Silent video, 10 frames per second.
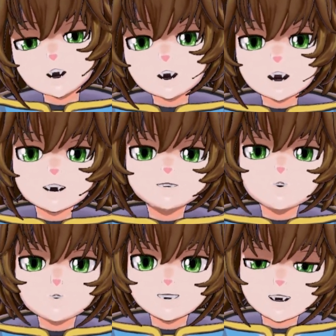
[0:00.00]
right.
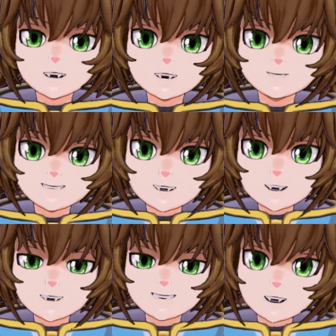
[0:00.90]
Well, until
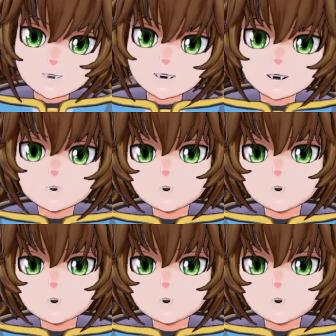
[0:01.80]
the next video.